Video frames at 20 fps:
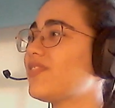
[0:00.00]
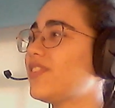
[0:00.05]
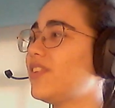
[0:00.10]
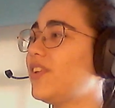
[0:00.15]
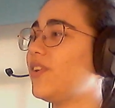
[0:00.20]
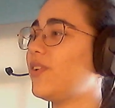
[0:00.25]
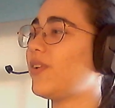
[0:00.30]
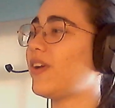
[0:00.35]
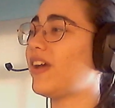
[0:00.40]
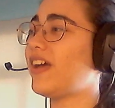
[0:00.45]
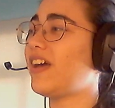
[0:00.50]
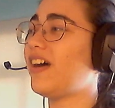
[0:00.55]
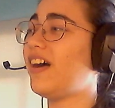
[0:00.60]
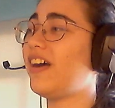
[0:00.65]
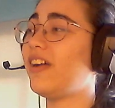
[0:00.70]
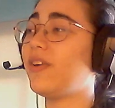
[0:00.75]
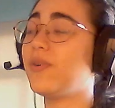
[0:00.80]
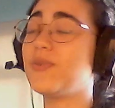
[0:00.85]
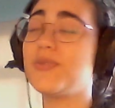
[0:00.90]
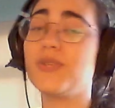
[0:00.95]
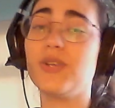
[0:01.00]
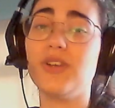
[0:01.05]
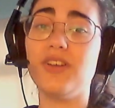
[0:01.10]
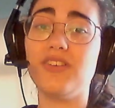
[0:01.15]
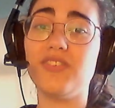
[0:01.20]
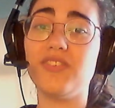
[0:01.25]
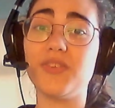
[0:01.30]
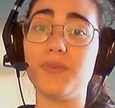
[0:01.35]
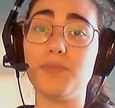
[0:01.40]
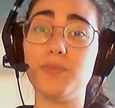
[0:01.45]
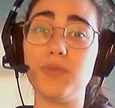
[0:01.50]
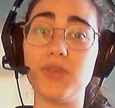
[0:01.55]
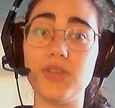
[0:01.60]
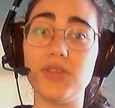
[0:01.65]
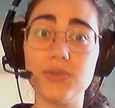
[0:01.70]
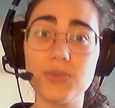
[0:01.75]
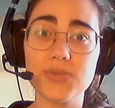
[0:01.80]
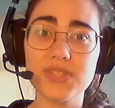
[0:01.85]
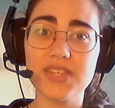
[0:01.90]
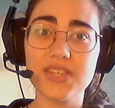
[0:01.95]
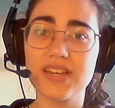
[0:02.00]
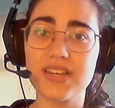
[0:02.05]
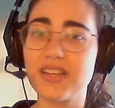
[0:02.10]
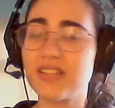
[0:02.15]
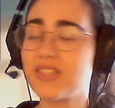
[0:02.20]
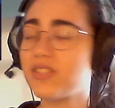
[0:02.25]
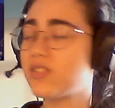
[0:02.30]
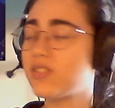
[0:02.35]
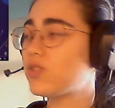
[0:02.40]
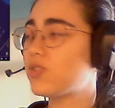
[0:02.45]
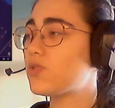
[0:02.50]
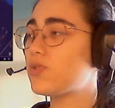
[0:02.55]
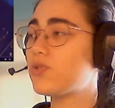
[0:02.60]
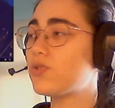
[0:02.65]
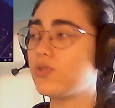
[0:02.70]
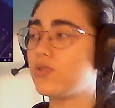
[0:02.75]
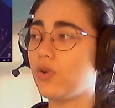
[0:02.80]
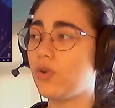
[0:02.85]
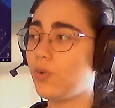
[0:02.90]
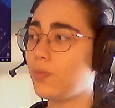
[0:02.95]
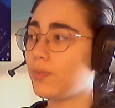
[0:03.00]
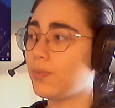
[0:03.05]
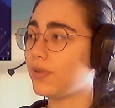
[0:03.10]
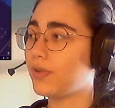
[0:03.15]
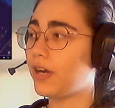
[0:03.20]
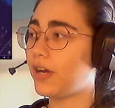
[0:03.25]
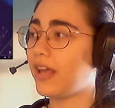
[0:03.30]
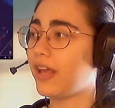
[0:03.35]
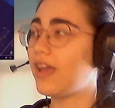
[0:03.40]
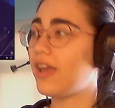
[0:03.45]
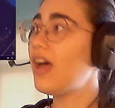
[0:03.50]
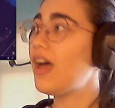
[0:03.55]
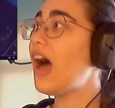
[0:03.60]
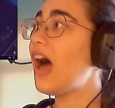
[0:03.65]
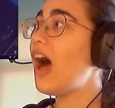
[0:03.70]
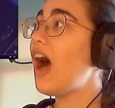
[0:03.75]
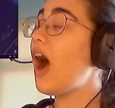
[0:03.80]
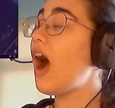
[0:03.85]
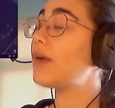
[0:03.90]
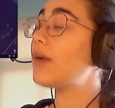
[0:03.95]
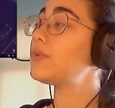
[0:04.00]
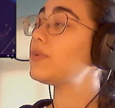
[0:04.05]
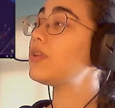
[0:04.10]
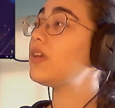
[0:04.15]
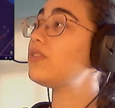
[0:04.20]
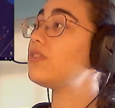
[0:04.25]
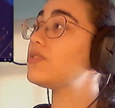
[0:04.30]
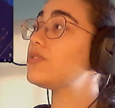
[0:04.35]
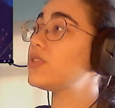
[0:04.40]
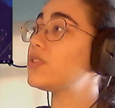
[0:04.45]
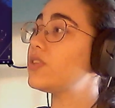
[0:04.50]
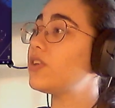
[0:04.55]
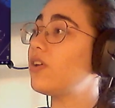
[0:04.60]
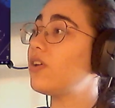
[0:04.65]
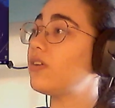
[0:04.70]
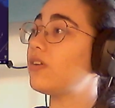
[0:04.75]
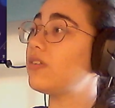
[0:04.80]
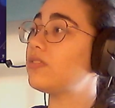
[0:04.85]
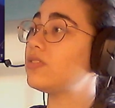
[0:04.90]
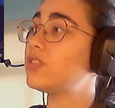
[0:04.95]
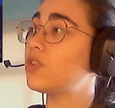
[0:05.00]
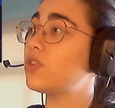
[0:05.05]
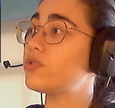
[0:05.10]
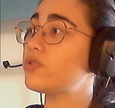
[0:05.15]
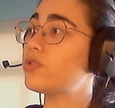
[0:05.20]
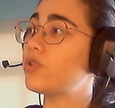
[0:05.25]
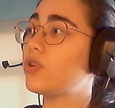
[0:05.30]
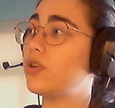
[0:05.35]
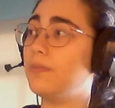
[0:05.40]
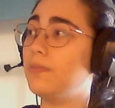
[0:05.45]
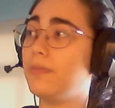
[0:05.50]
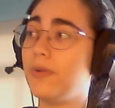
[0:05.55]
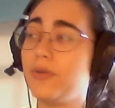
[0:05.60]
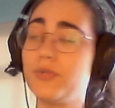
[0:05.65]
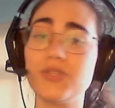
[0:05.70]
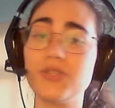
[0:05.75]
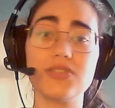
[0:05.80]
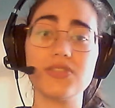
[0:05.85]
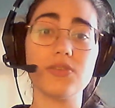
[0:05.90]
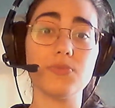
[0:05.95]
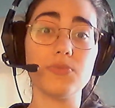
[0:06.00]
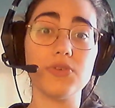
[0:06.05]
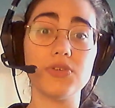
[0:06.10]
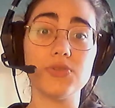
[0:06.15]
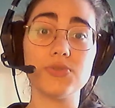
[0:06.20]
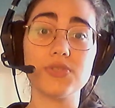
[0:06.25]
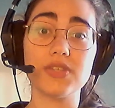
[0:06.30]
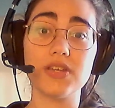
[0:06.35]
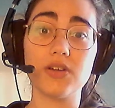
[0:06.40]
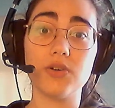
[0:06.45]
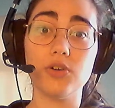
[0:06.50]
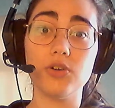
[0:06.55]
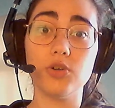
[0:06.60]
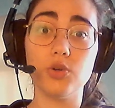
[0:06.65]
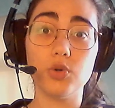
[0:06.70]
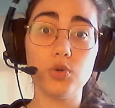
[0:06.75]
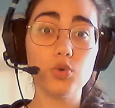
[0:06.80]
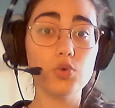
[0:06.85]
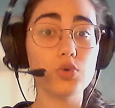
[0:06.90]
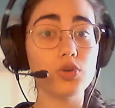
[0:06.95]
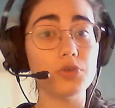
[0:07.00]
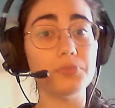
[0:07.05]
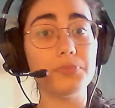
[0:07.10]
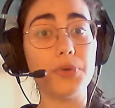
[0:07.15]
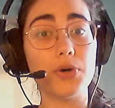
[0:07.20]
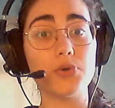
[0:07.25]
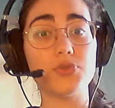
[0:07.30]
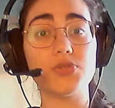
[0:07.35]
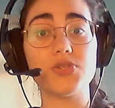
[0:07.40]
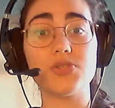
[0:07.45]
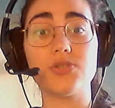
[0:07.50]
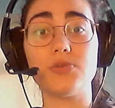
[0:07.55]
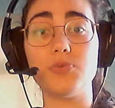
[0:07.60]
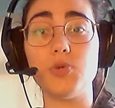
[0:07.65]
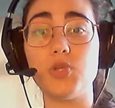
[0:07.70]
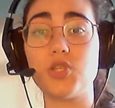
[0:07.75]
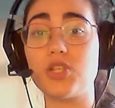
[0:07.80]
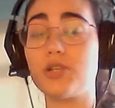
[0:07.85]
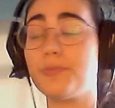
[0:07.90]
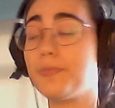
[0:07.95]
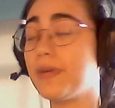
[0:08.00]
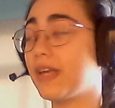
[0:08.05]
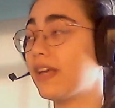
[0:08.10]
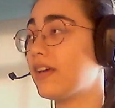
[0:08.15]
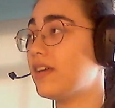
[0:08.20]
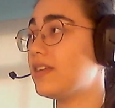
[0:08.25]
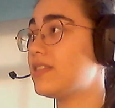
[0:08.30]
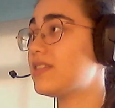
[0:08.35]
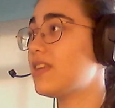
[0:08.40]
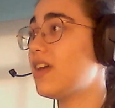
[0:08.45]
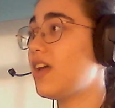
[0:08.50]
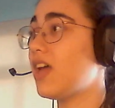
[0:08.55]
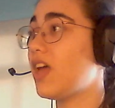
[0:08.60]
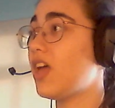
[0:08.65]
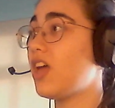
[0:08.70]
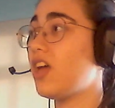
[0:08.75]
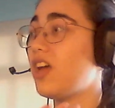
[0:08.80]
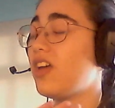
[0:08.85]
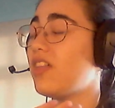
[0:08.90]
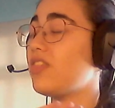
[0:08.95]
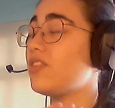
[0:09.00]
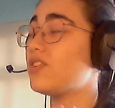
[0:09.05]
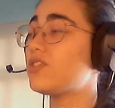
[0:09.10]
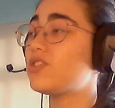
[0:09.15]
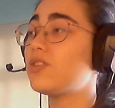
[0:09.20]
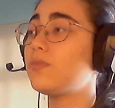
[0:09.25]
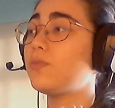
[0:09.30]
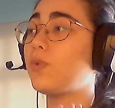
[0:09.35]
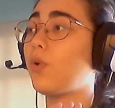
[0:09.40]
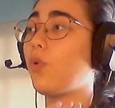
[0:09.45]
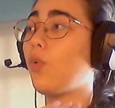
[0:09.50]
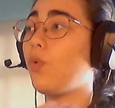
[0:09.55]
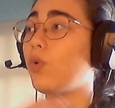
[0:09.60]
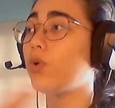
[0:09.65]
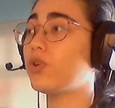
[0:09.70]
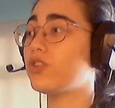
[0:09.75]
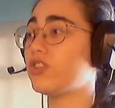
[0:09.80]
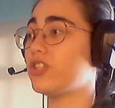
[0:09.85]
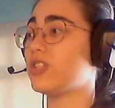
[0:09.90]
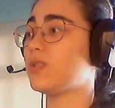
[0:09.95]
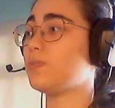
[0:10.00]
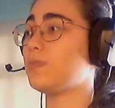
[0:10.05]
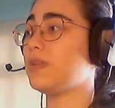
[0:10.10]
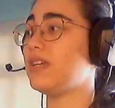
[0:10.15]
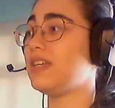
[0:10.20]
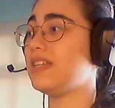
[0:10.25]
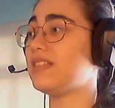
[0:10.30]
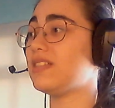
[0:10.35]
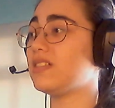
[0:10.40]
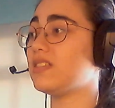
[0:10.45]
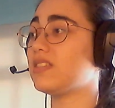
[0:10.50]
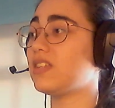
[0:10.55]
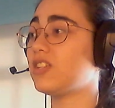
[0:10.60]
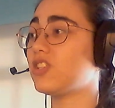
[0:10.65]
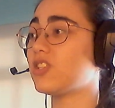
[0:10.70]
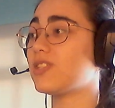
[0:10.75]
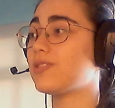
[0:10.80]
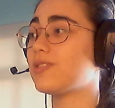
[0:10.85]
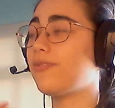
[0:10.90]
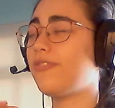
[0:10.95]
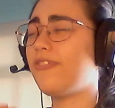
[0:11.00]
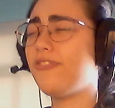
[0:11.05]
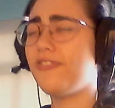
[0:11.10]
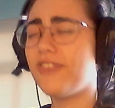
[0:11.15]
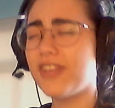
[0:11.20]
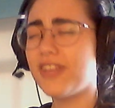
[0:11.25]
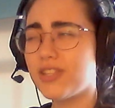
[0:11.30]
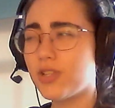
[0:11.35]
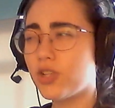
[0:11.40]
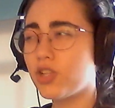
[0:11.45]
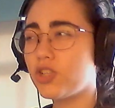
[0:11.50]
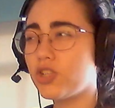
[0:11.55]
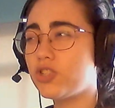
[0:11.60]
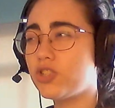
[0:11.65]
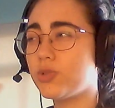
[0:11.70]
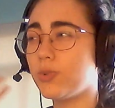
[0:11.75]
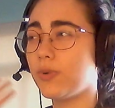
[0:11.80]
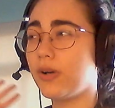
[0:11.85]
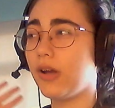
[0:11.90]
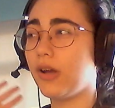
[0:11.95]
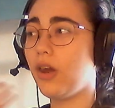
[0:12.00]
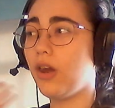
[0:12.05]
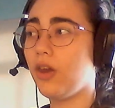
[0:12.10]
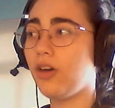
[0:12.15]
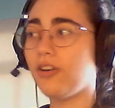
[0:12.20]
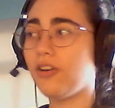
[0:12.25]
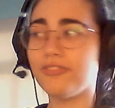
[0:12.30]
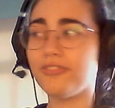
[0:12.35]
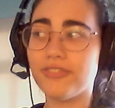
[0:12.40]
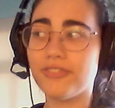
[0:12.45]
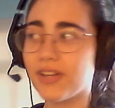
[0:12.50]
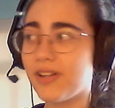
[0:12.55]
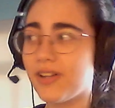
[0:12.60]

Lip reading: Okay, I also love the music. It's so pretty. I would love to know if she also composes the music or who composes the music, because there's some gorgeous pieces that just fit her to a glove.